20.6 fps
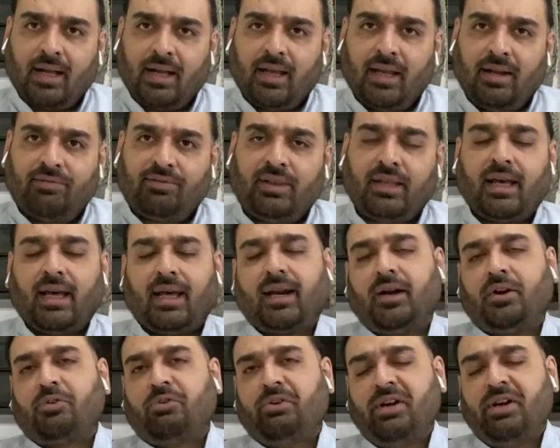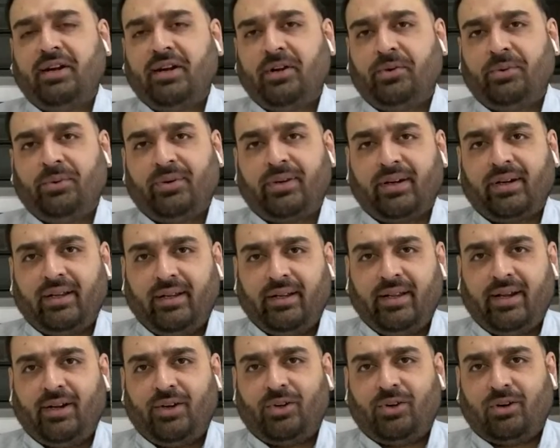If they are a $22
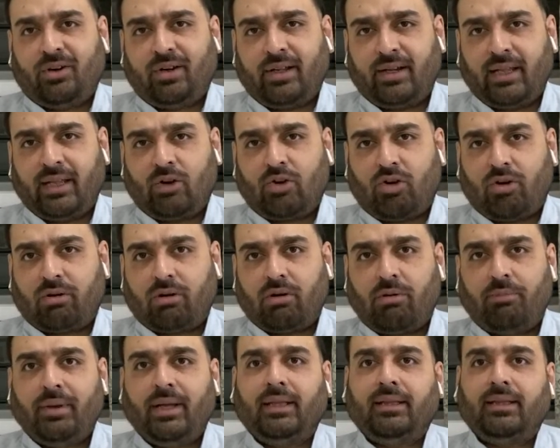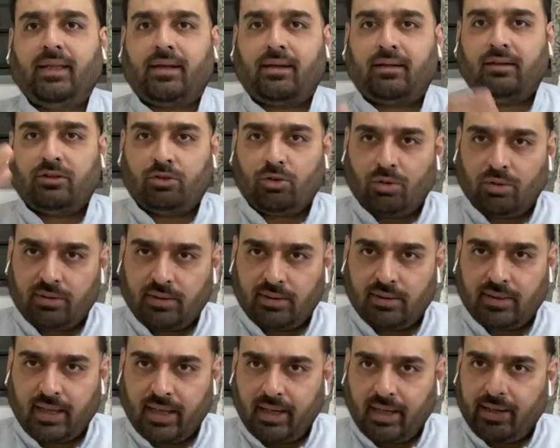trillion economy, their resources
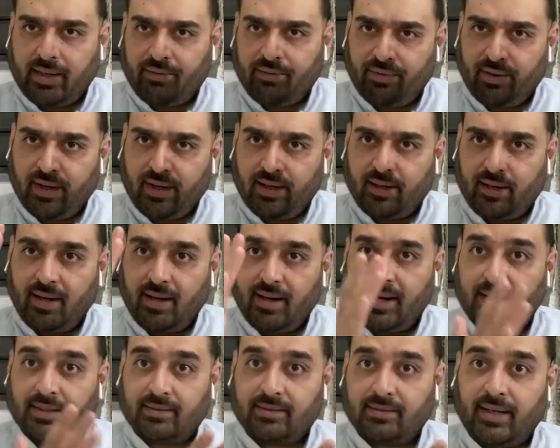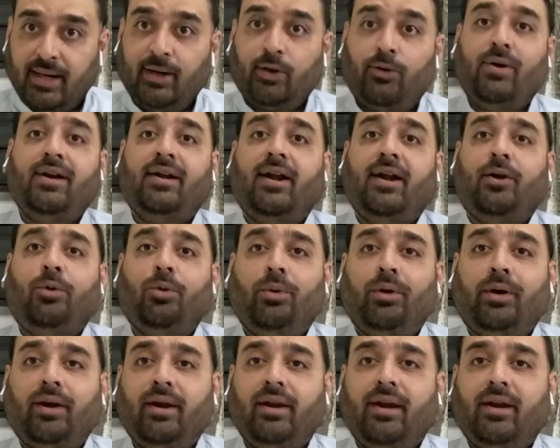are definitely less than $22
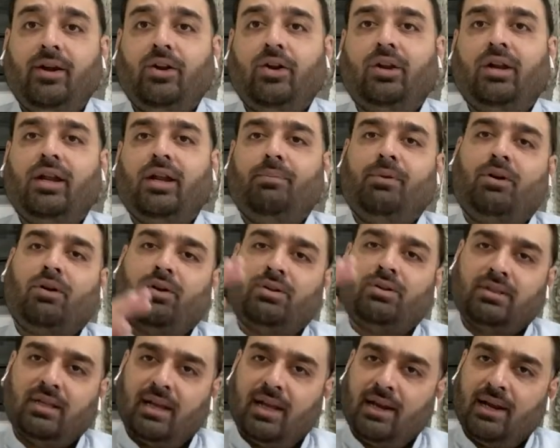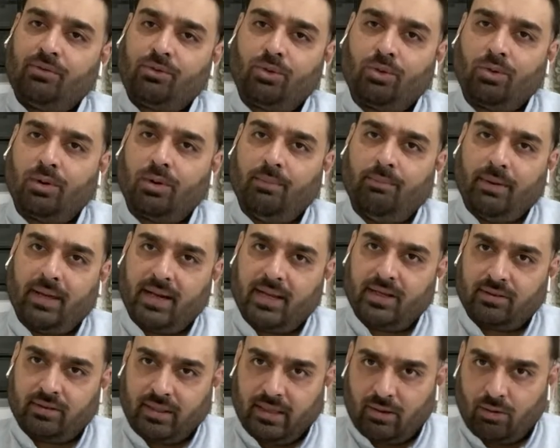trillion, because they have to
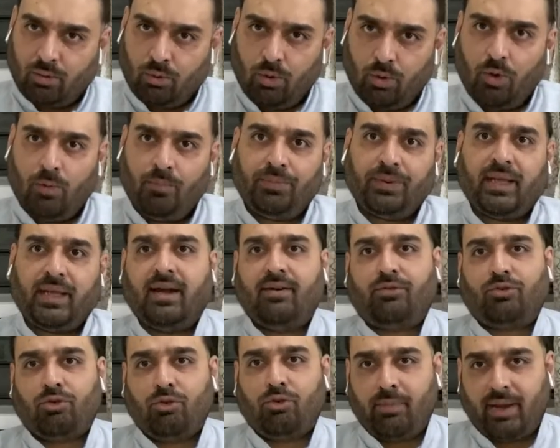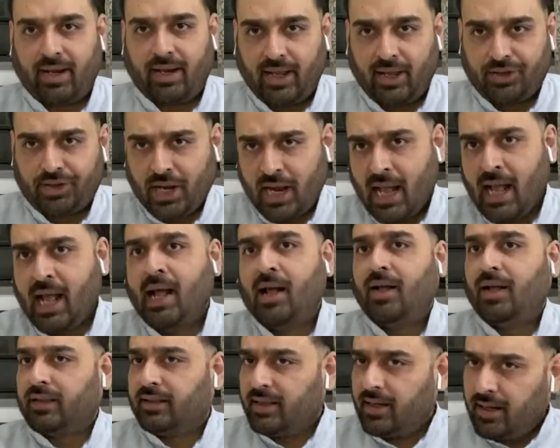manage their home, they have to manage
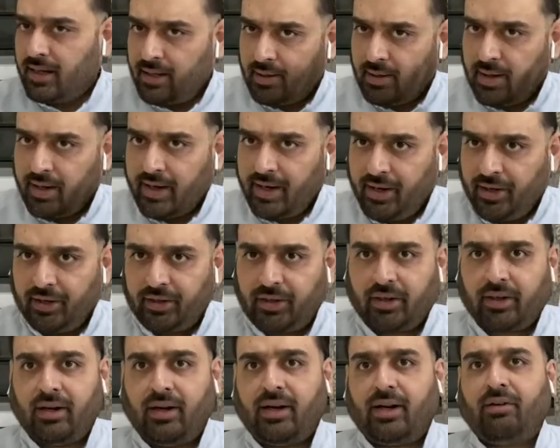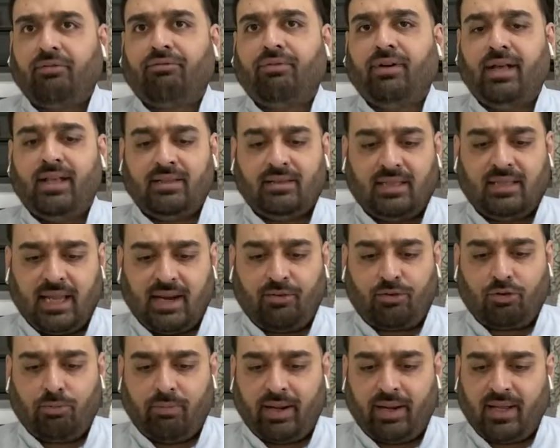their internal defense, they have
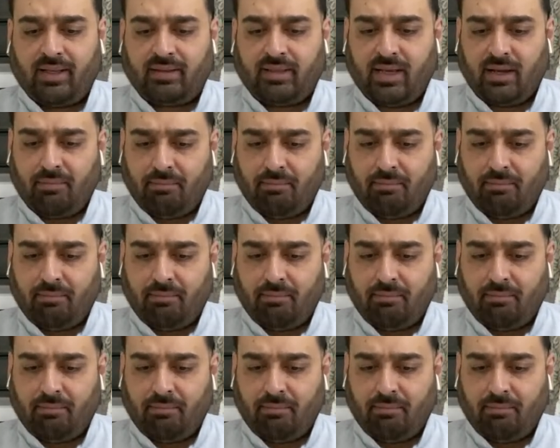to manage their